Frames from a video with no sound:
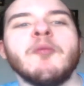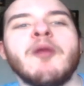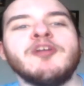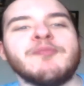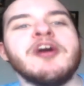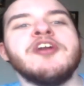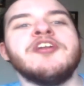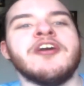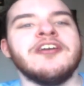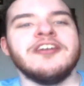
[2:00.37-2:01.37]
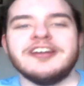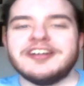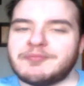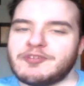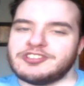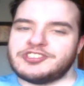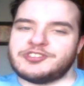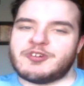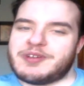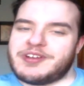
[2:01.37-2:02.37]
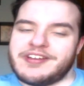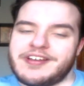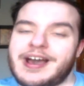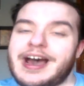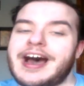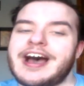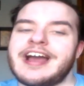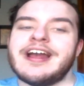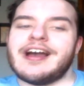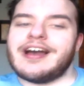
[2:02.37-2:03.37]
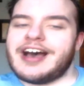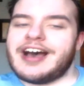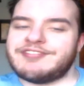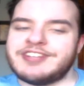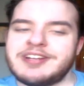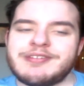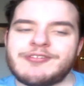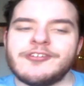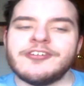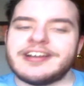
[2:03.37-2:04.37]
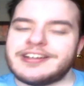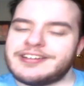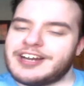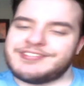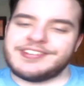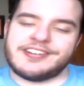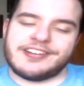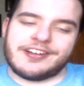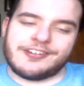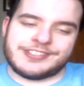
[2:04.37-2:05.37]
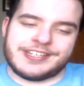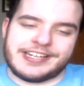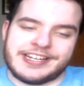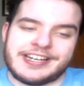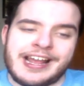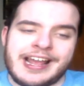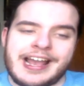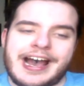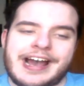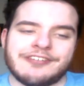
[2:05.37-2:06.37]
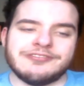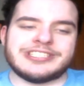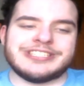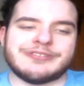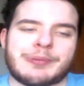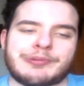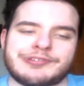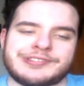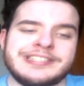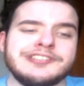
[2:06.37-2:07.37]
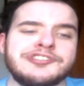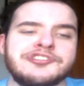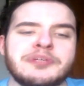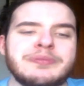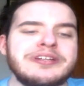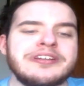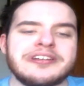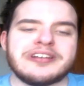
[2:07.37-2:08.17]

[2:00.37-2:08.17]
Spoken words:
Among Men, Braun Strowman. I've said it before, I've said it, and I'll say it again. I don't see what people see in Strowman.